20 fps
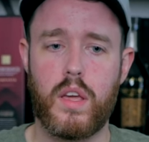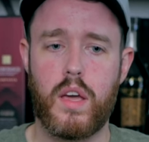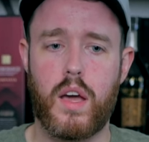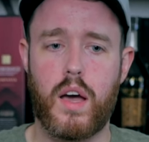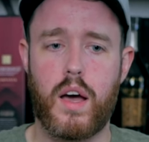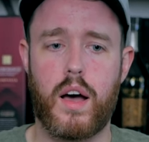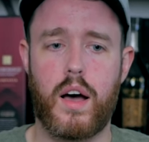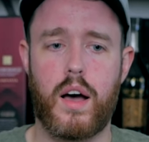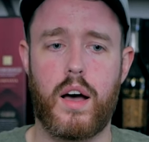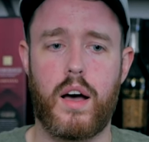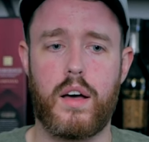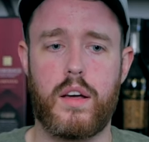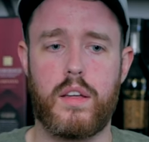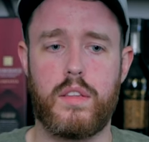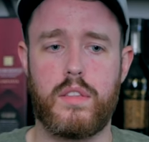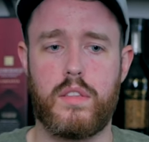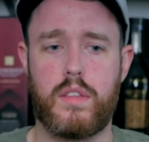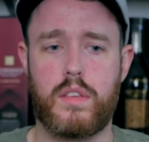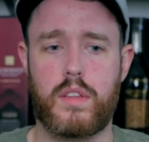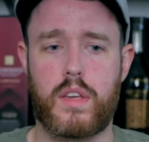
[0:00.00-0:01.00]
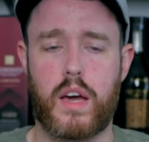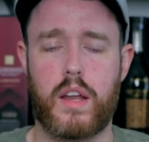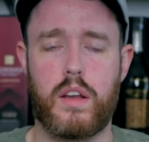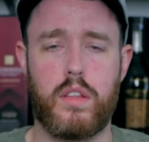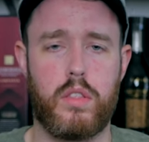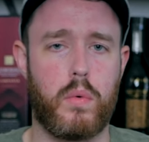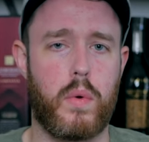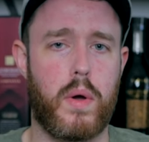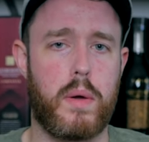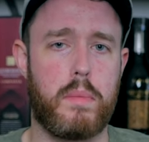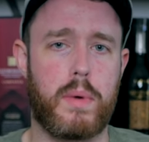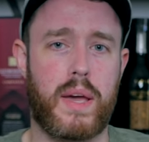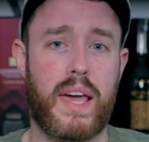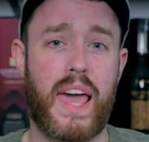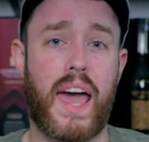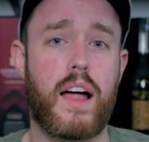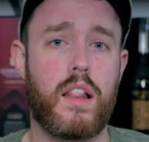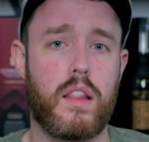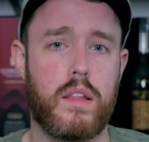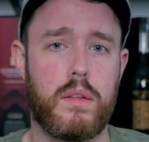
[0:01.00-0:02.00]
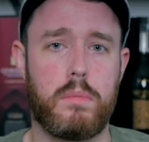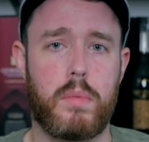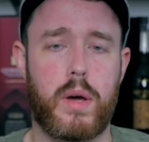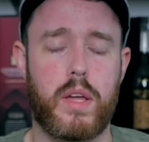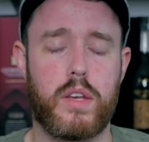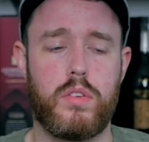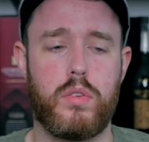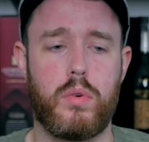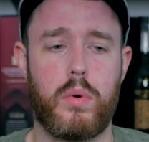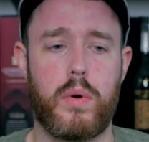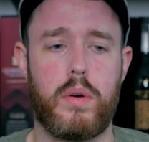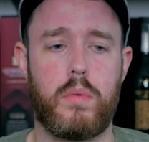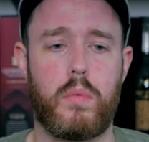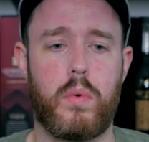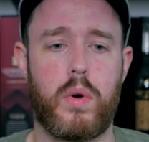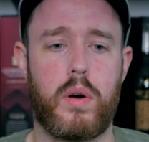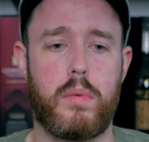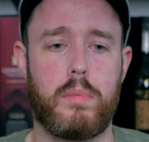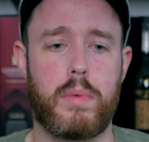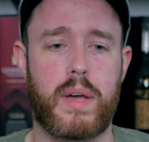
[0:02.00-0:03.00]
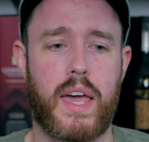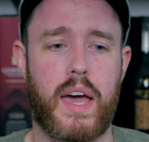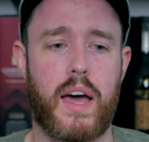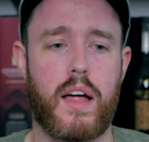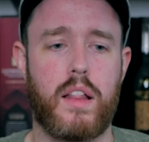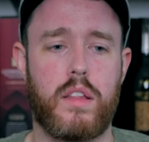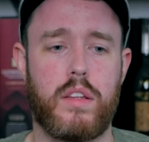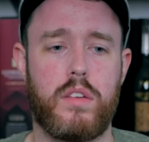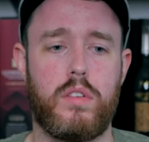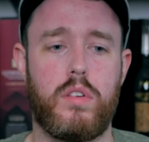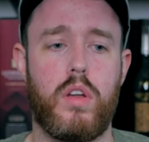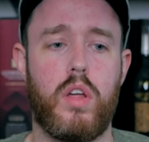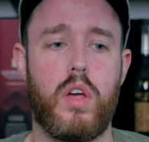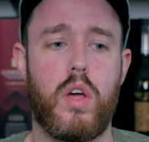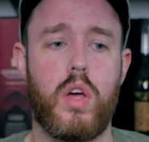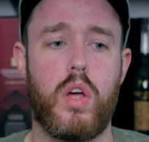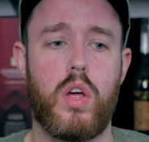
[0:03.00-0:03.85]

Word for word: uh, kind of the way Macallan might do it, where Macallan